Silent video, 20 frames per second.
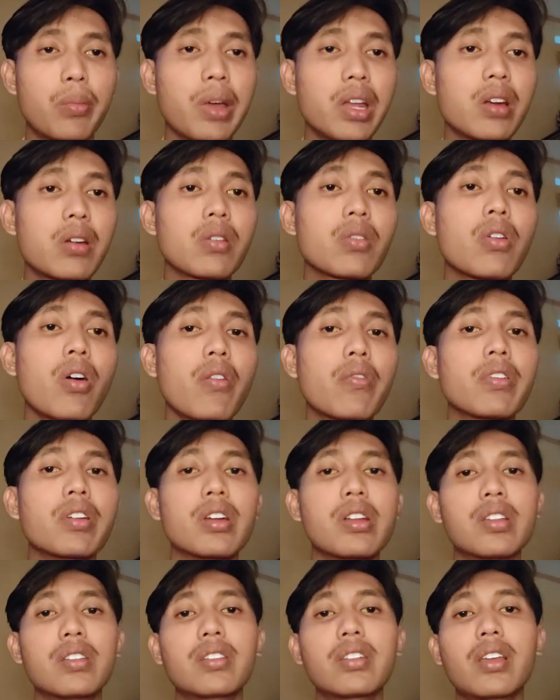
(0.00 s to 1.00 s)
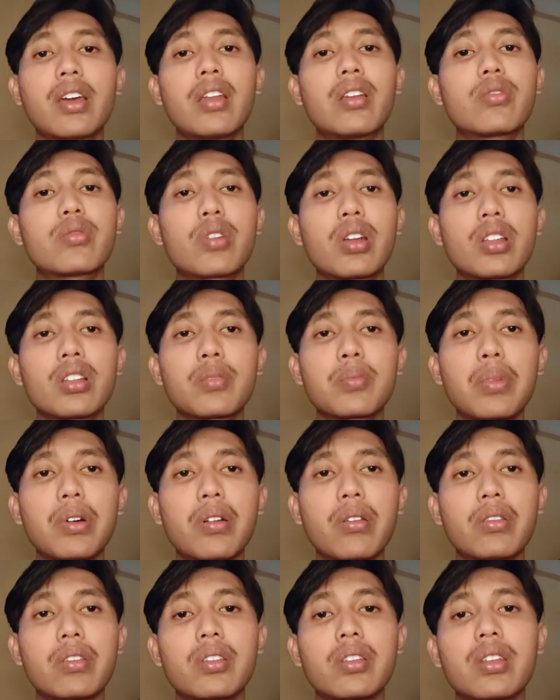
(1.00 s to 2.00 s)
better governance and
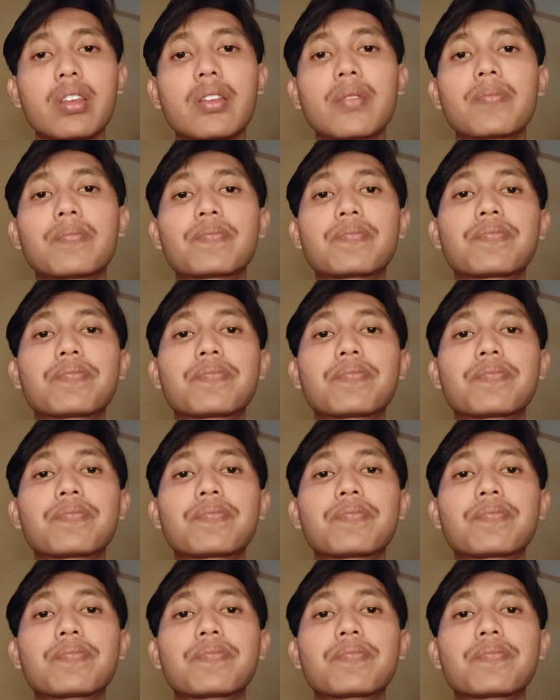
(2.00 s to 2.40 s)
transparency.